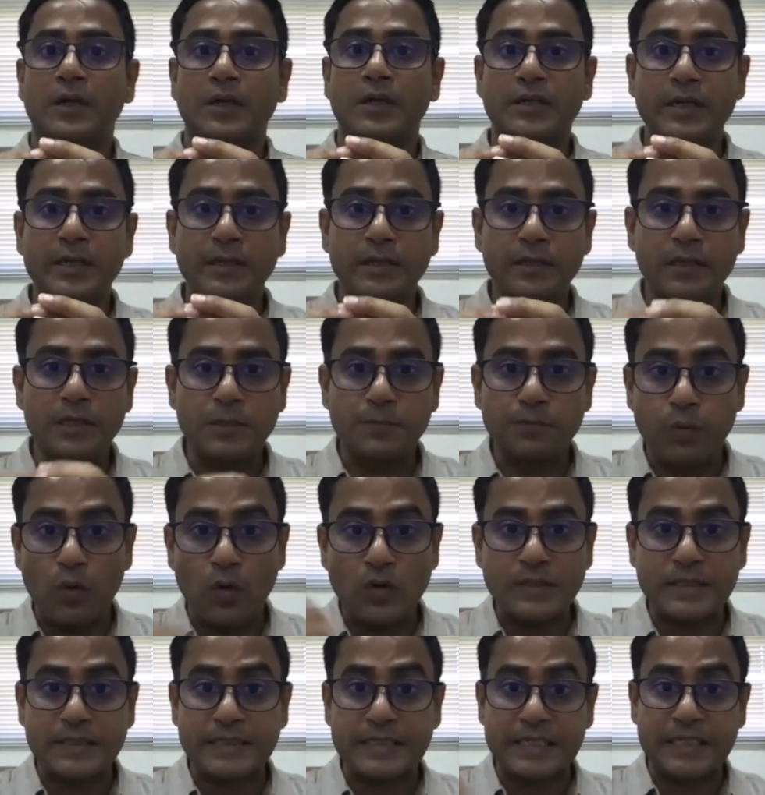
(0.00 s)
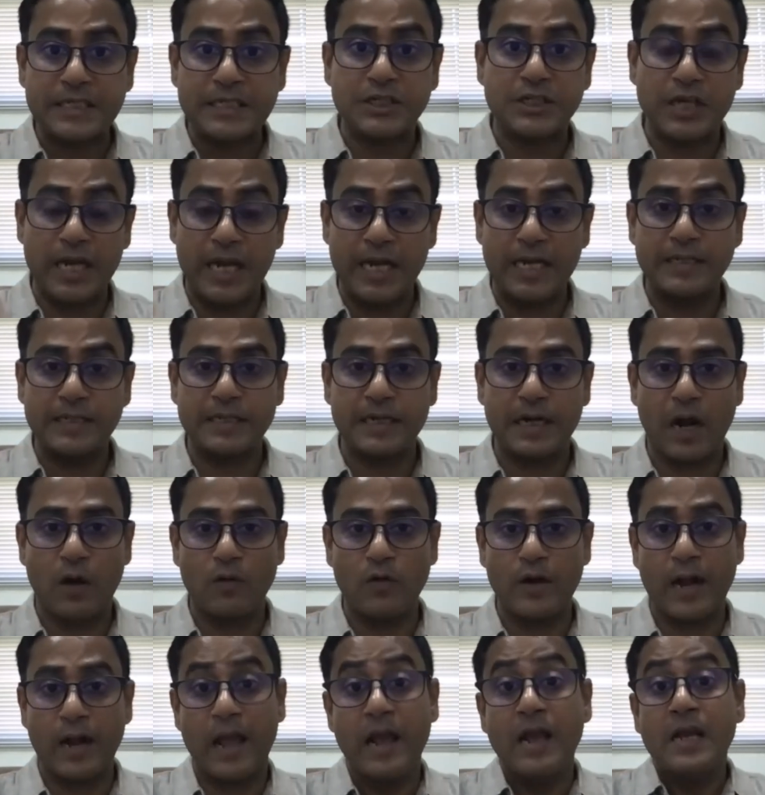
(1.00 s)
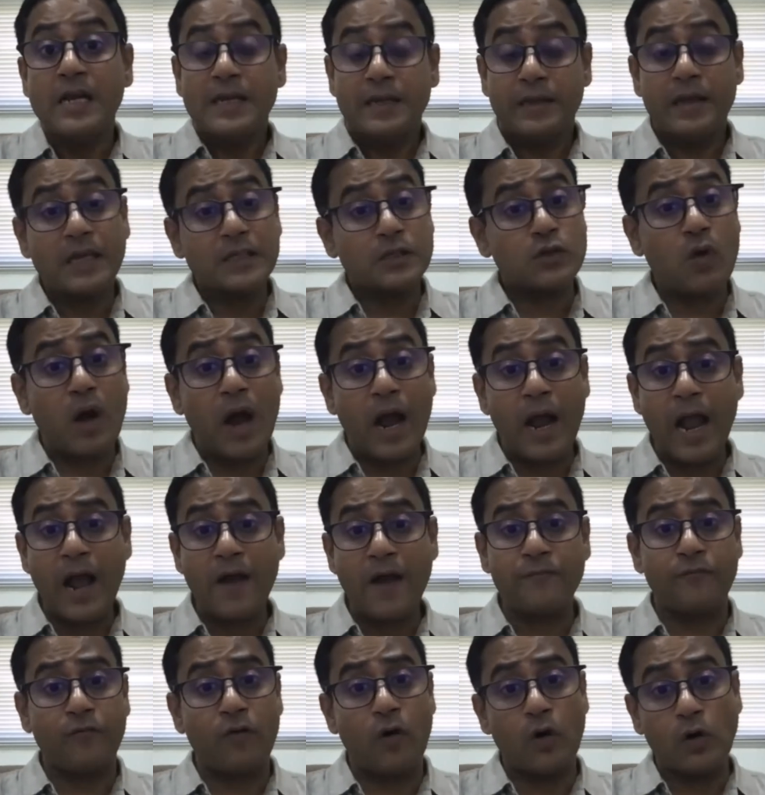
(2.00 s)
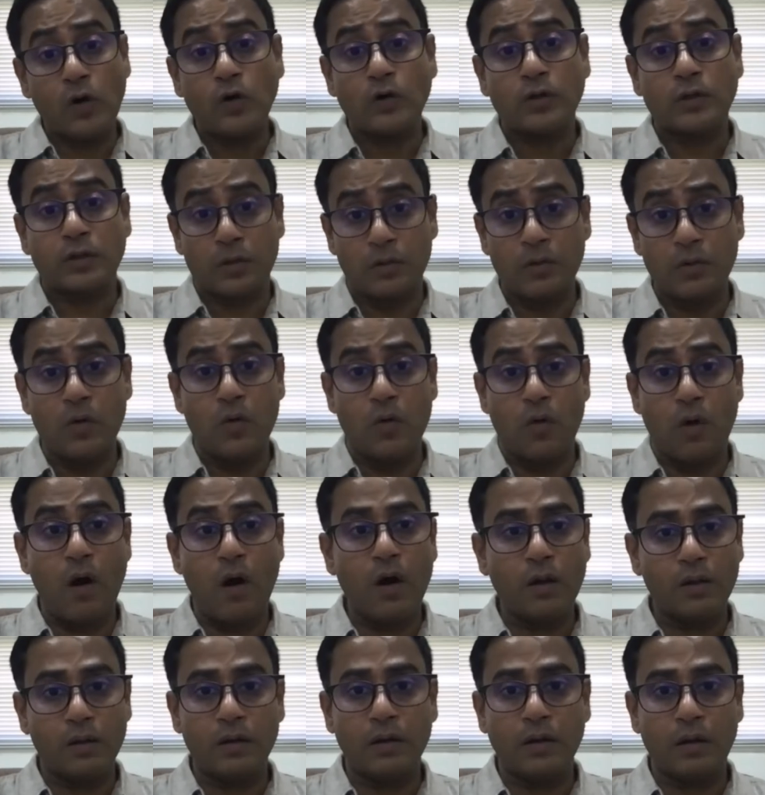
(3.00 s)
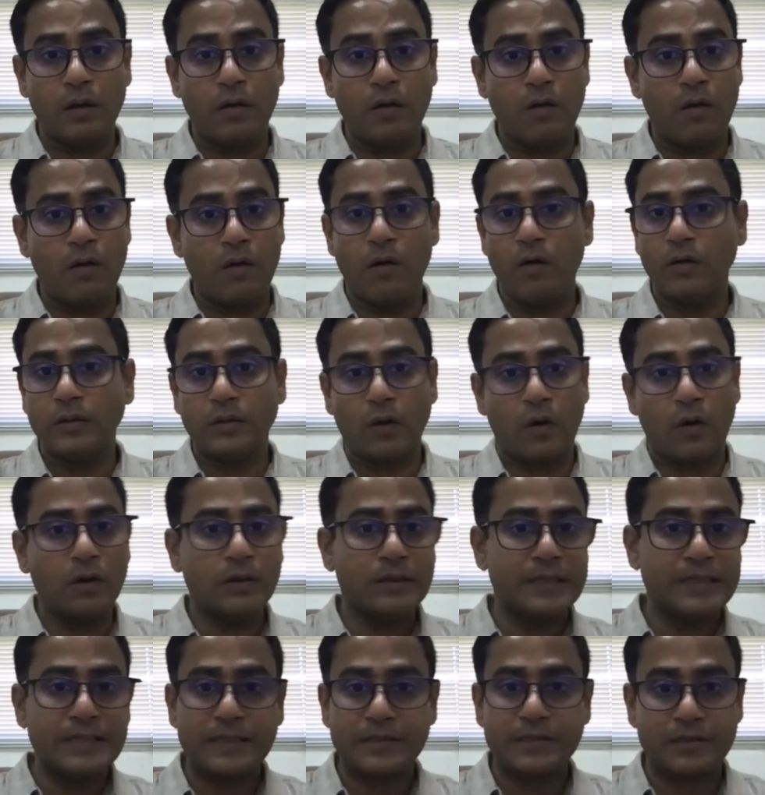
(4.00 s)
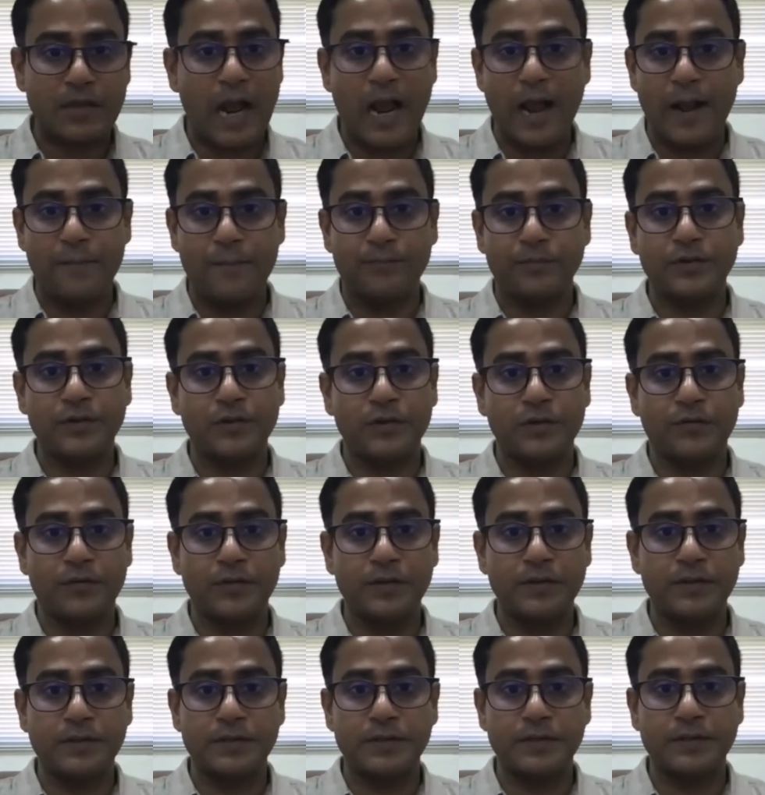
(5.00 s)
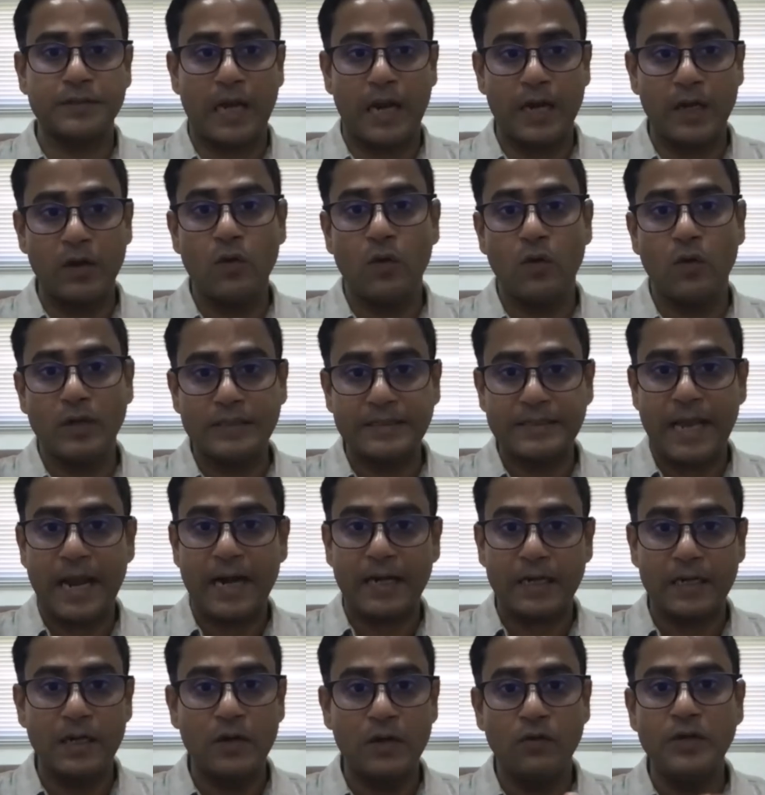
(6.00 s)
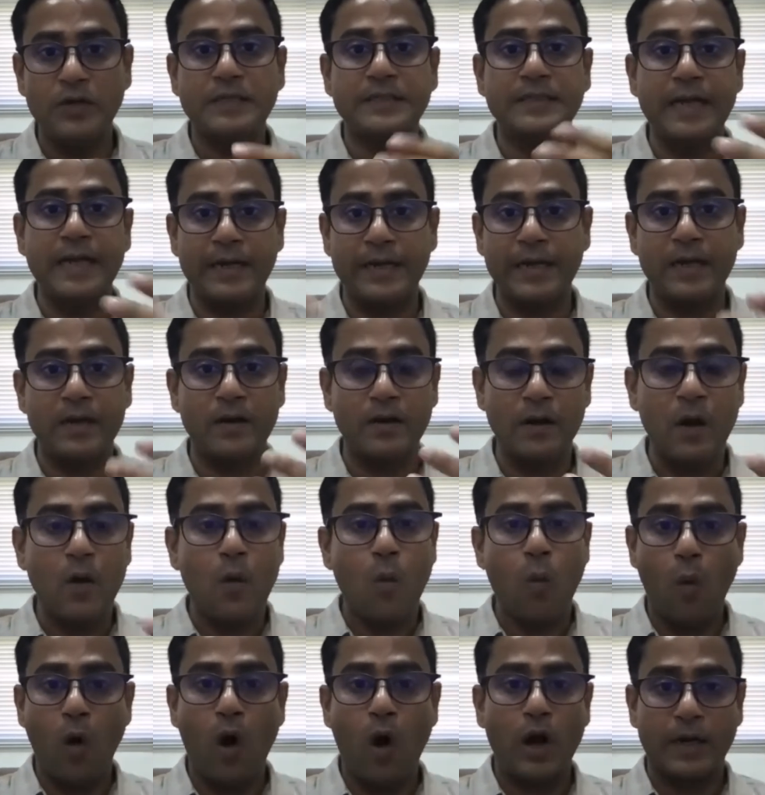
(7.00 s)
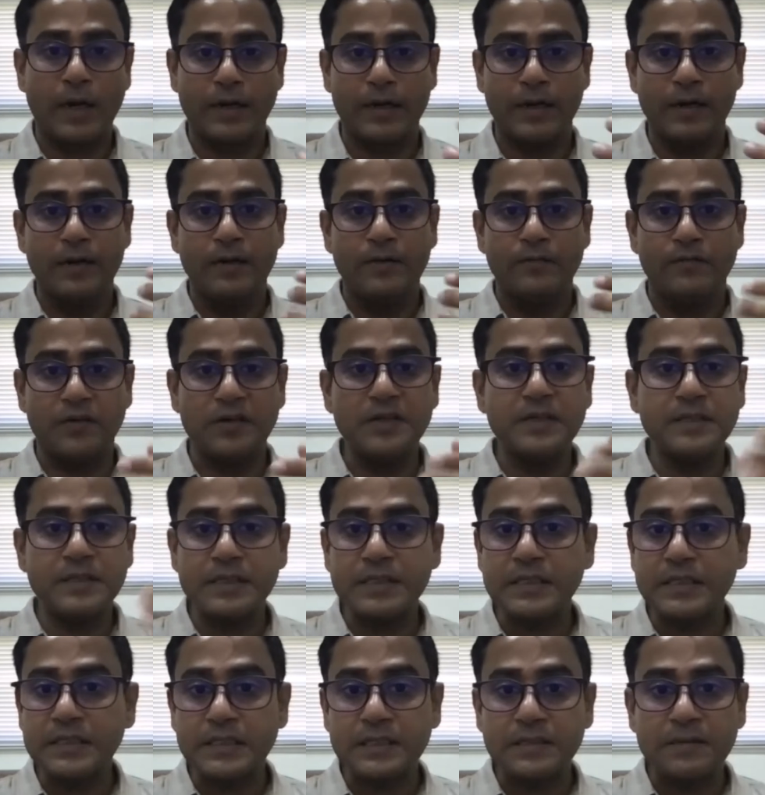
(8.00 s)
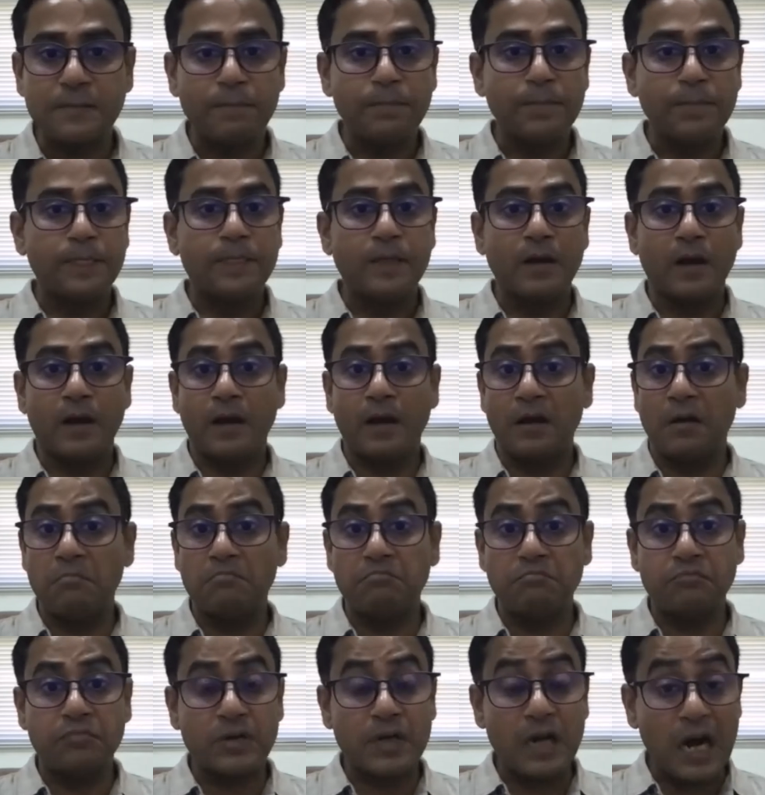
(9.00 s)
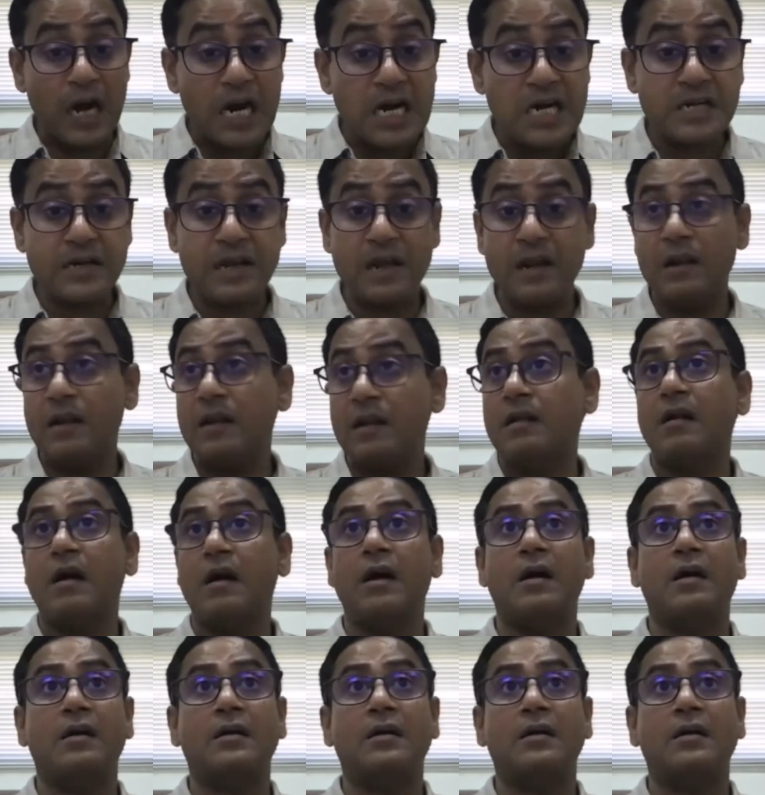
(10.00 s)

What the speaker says: did these processes change and how did I? Yeah, so I have followed through all this time. So for instance, I know exactly who is getting what. For instance, until